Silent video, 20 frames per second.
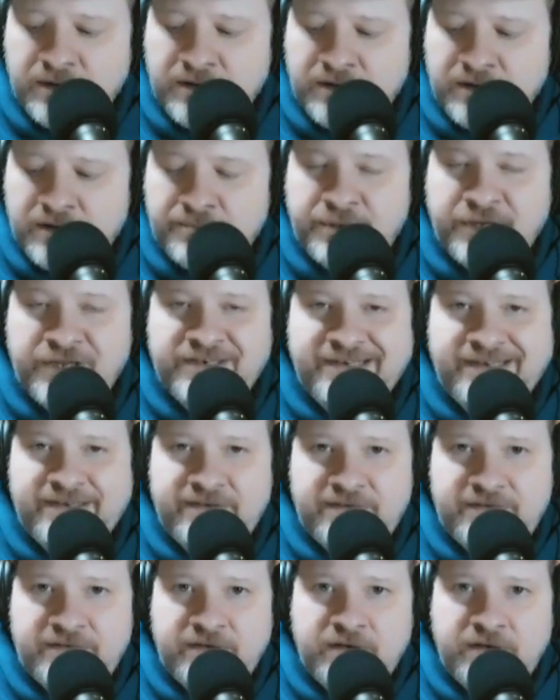
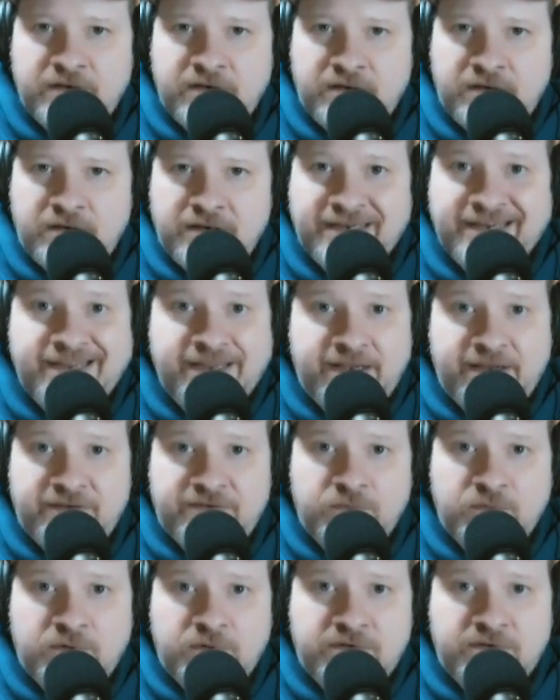pundits
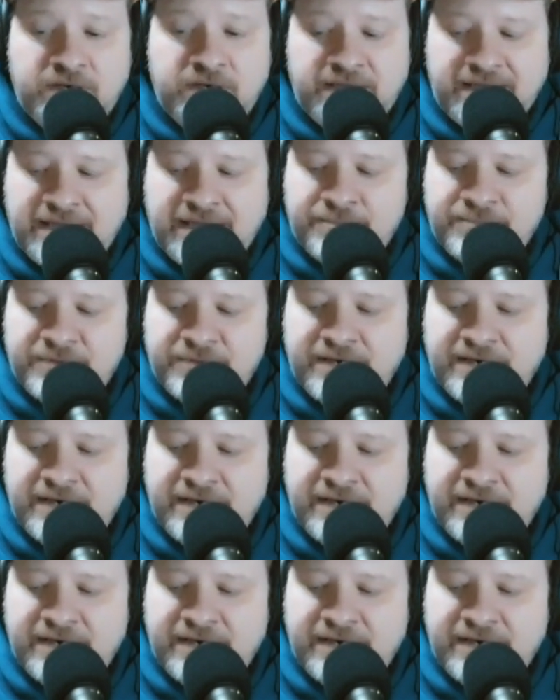guess what's going to happen,